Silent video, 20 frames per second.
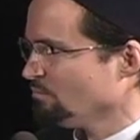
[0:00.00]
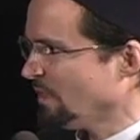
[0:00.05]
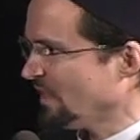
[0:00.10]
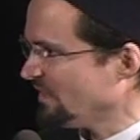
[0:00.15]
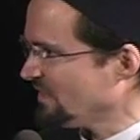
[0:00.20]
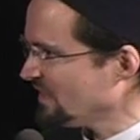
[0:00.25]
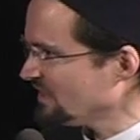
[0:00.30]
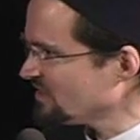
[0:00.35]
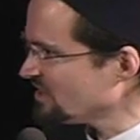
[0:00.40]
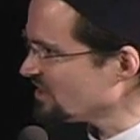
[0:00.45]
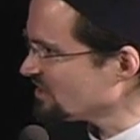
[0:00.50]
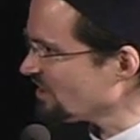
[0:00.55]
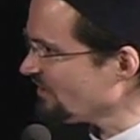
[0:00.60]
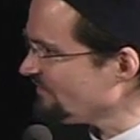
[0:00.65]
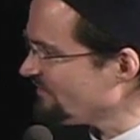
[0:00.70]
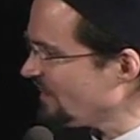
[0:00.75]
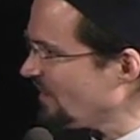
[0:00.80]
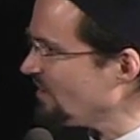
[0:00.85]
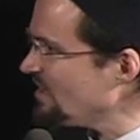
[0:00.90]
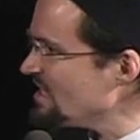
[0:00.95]
But this is a
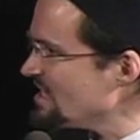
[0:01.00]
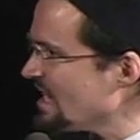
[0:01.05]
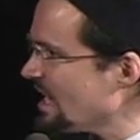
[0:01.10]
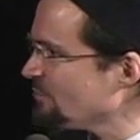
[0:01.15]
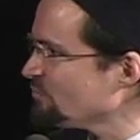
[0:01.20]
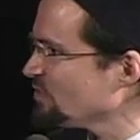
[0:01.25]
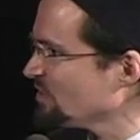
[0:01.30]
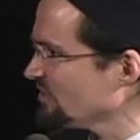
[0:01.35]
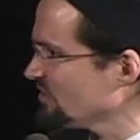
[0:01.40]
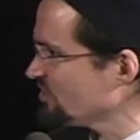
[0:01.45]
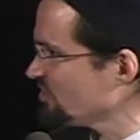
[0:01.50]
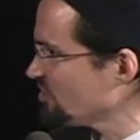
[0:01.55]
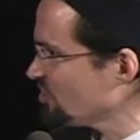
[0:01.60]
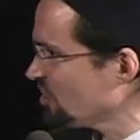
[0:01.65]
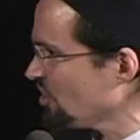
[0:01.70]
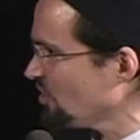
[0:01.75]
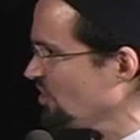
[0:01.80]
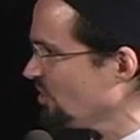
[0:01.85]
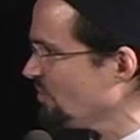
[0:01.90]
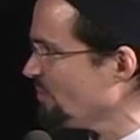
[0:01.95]
very nebulous
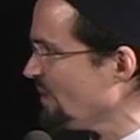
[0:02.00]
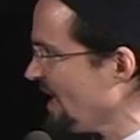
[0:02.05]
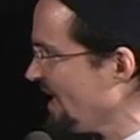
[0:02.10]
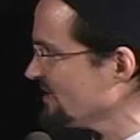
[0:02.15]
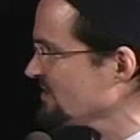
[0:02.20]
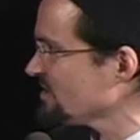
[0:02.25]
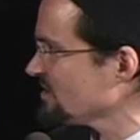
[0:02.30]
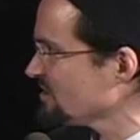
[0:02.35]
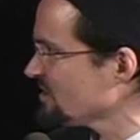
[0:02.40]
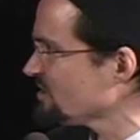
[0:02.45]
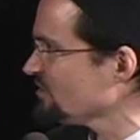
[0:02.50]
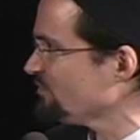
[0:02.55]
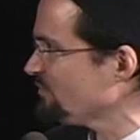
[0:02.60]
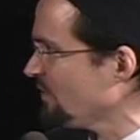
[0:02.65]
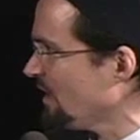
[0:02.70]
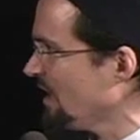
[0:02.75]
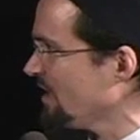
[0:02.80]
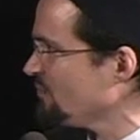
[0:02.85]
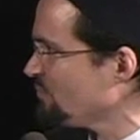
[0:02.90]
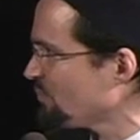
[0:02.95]
term as it's
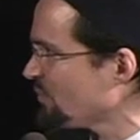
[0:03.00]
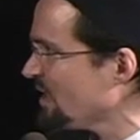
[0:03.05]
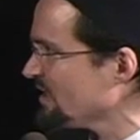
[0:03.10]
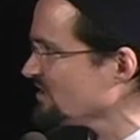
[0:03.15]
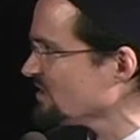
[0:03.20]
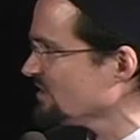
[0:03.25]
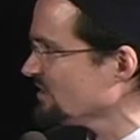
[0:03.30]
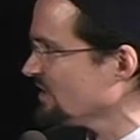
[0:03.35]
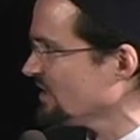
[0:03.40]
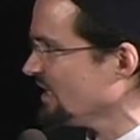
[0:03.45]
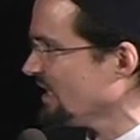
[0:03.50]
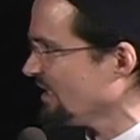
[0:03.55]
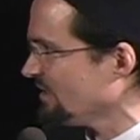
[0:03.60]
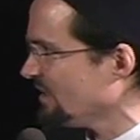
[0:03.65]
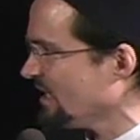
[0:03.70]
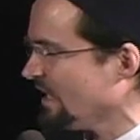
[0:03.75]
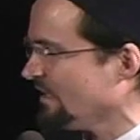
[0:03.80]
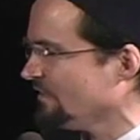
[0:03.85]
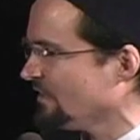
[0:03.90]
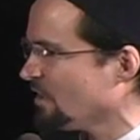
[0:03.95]
defined presently,
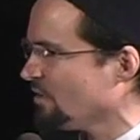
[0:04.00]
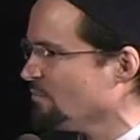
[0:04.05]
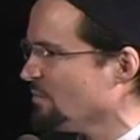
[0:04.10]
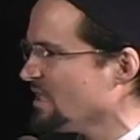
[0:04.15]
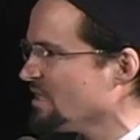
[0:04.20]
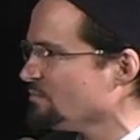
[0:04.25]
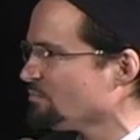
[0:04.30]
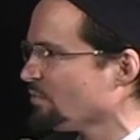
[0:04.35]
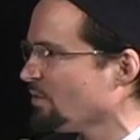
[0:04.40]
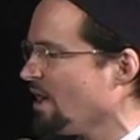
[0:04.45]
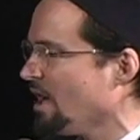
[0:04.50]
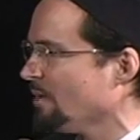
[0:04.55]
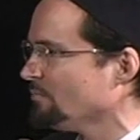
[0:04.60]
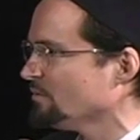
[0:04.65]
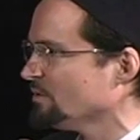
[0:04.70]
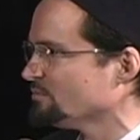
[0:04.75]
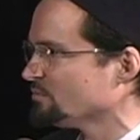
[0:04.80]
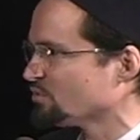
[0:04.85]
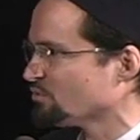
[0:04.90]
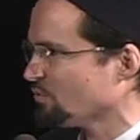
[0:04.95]
and there are many
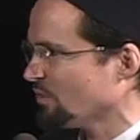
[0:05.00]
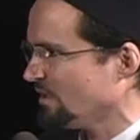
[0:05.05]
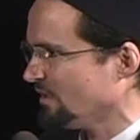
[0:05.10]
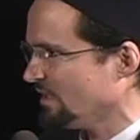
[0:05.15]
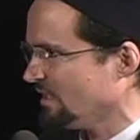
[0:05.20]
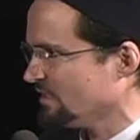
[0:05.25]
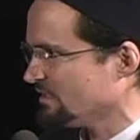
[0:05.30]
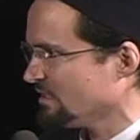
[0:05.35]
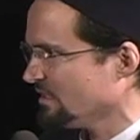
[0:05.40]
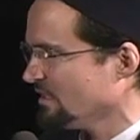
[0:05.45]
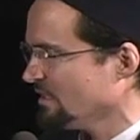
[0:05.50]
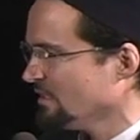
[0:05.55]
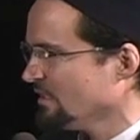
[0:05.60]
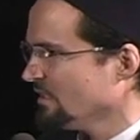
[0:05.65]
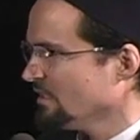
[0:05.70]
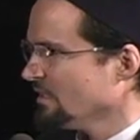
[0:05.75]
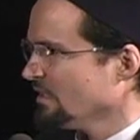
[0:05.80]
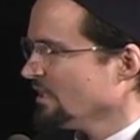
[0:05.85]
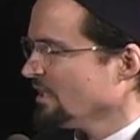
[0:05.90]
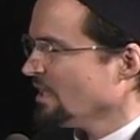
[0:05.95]
problems with it.
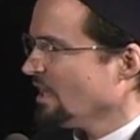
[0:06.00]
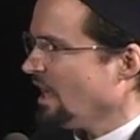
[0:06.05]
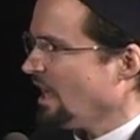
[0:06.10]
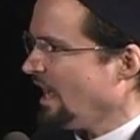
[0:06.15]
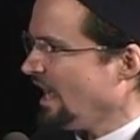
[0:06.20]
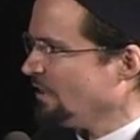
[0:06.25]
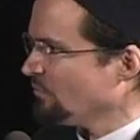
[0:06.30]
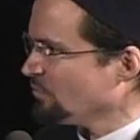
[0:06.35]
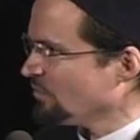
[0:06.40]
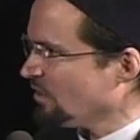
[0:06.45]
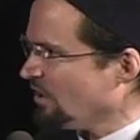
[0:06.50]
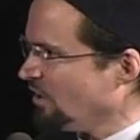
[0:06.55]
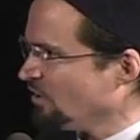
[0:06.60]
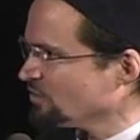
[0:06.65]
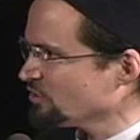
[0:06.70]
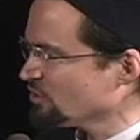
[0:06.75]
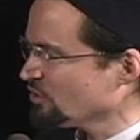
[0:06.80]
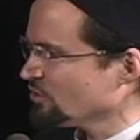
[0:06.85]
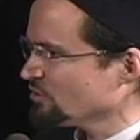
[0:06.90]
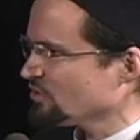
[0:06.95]
I would
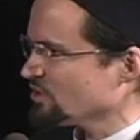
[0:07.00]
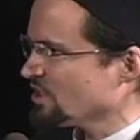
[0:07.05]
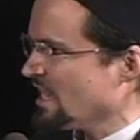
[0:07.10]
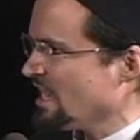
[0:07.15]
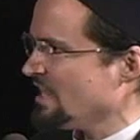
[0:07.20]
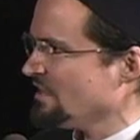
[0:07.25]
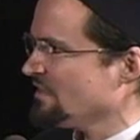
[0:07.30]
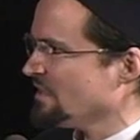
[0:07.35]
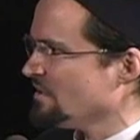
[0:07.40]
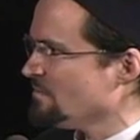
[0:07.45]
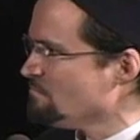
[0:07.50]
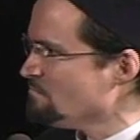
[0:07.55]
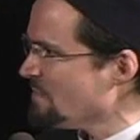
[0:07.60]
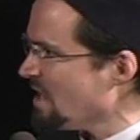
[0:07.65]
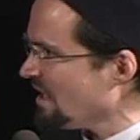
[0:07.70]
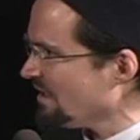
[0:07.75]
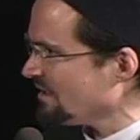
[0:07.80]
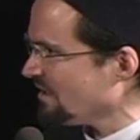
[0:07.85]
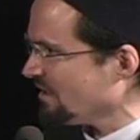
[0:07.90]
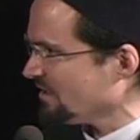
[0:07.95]
also say that
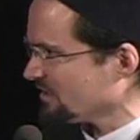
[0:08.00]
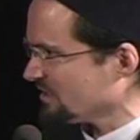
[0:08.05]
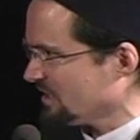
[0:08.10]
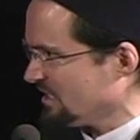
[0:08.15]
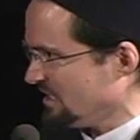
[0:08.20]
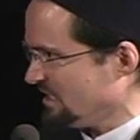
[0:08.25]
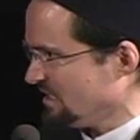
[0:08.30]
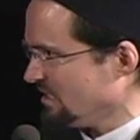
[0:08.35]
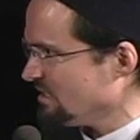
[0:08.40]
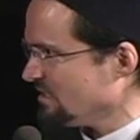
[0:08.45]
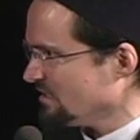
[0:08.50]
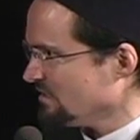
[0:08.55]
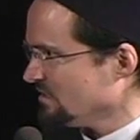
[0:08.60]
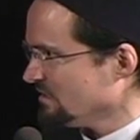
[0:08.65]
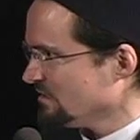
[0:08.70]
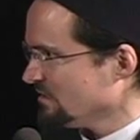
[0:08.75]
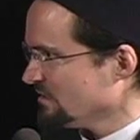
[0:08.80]
monarchy